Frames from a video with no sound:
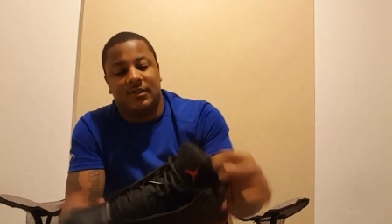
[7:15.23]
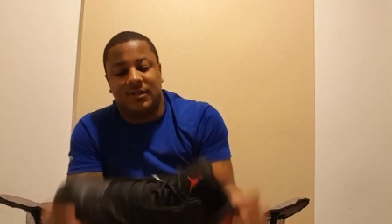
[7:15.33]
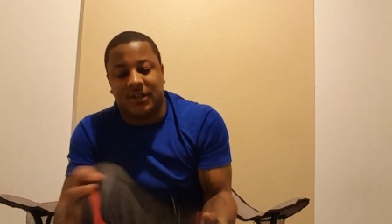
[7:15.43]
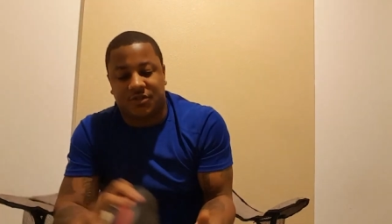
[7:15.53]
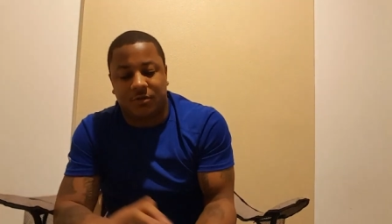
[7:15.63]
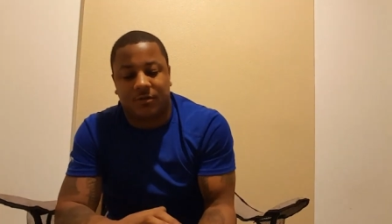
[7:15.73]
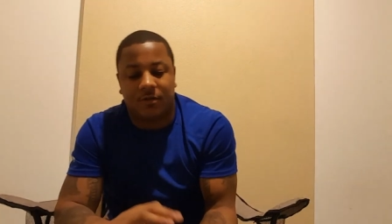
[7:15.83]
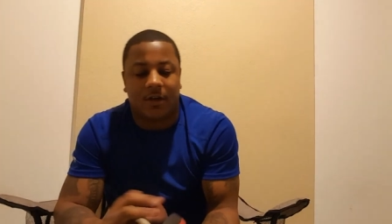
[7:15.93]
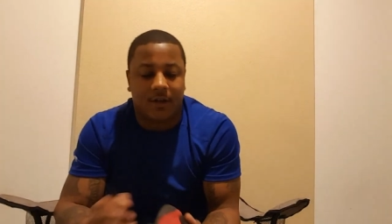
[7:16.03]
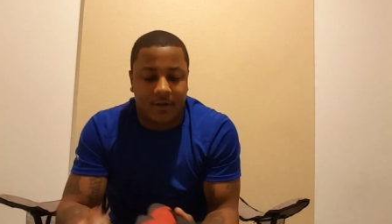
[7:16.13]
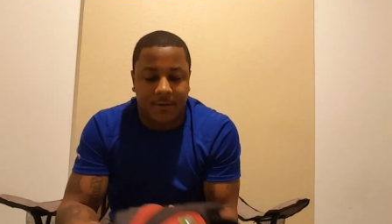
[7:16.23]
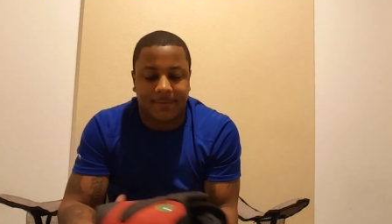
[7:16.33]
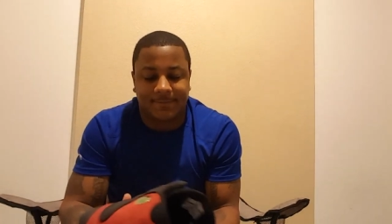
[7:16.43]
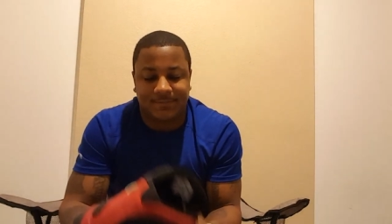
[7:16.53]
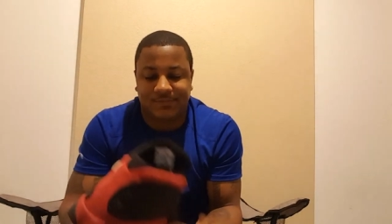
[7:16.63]
let you
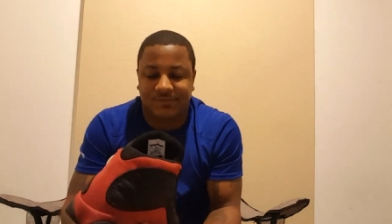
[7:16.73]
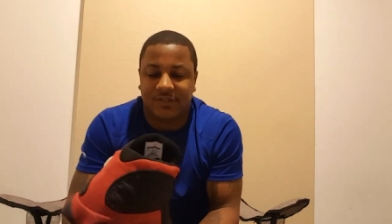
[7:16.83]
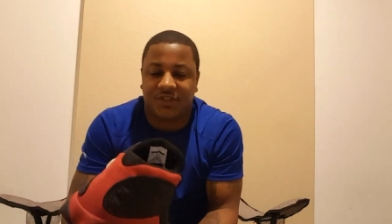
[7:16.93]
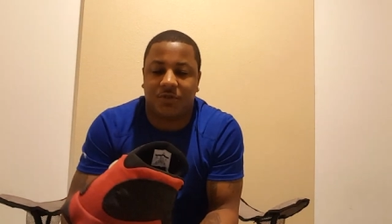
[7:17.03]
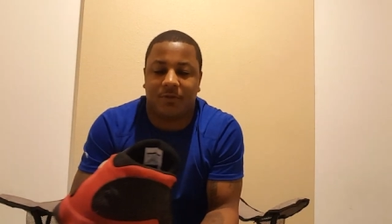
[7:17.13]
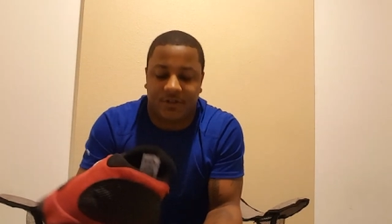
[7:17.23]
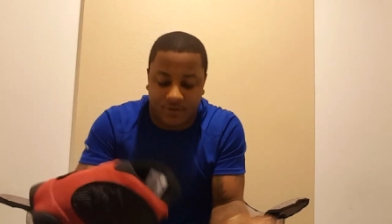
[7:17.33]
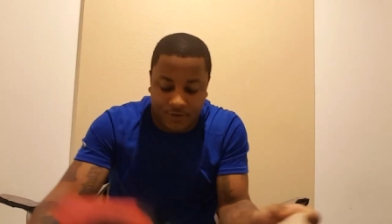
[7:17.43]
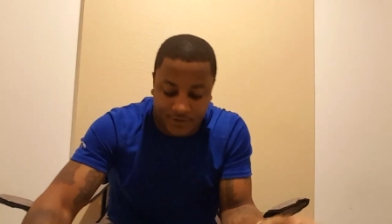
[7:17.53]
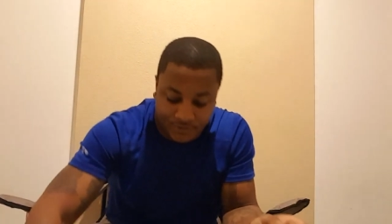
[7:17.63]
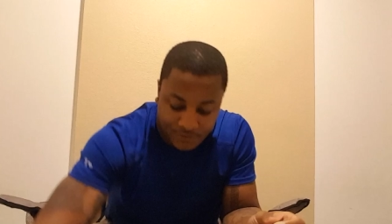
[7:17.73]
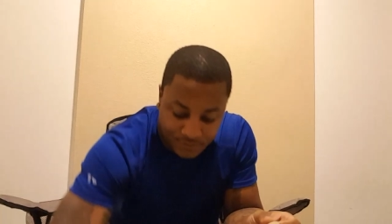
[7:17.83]
in on